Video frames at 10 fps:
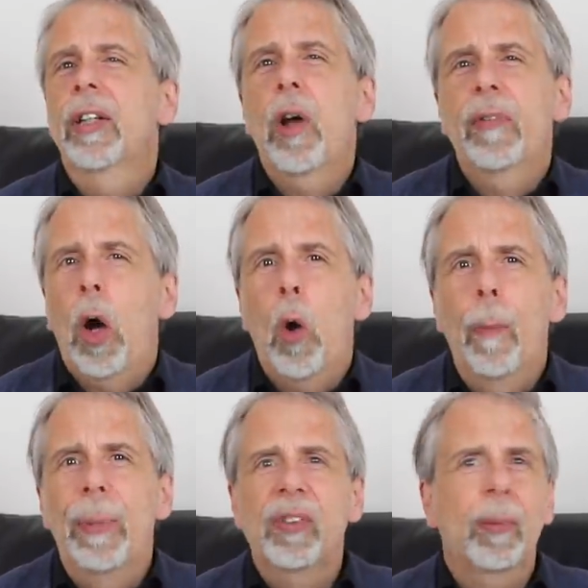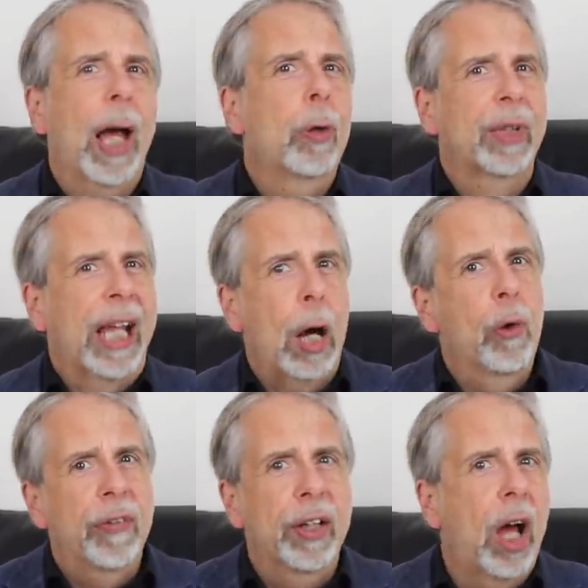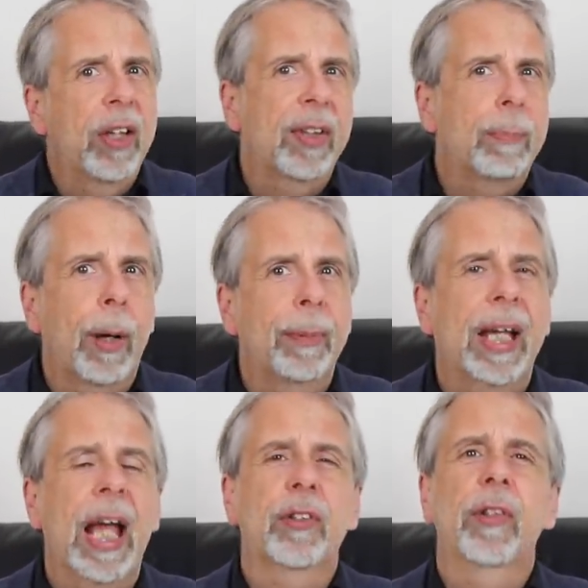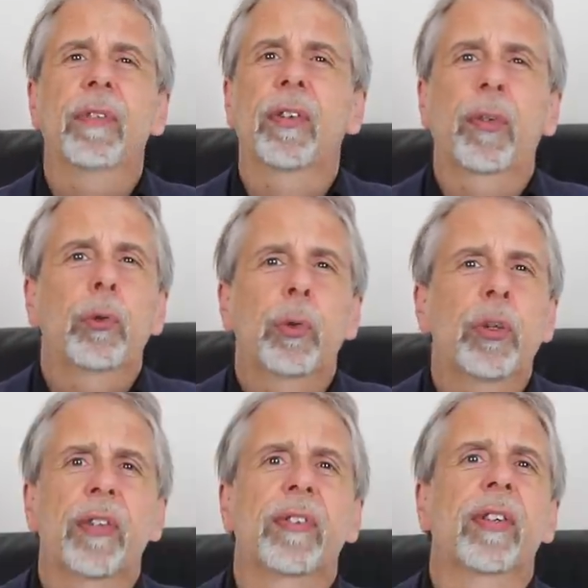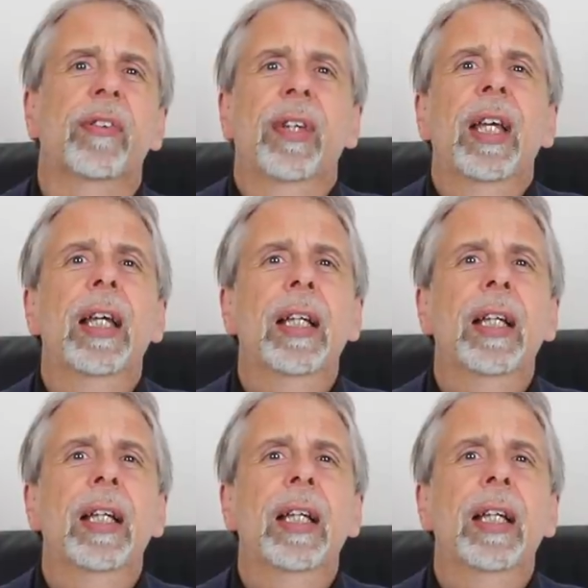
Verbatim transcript: not the whole bit about galvanising public action for social justice.